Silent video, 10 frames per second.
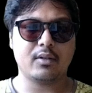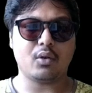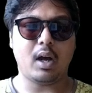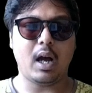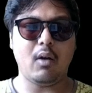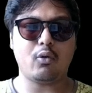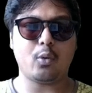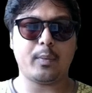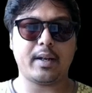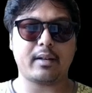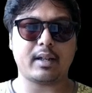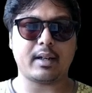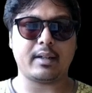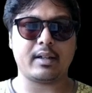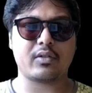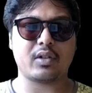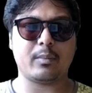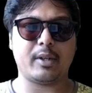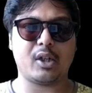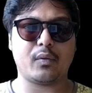So how to break the
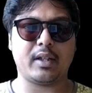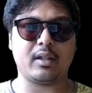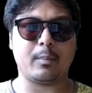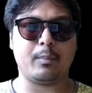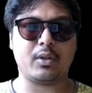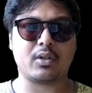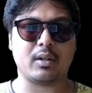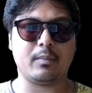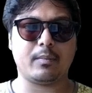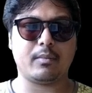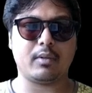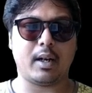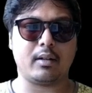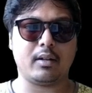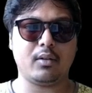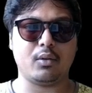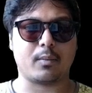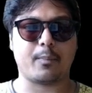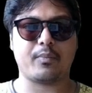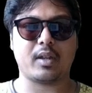connection between the bishop and the rook?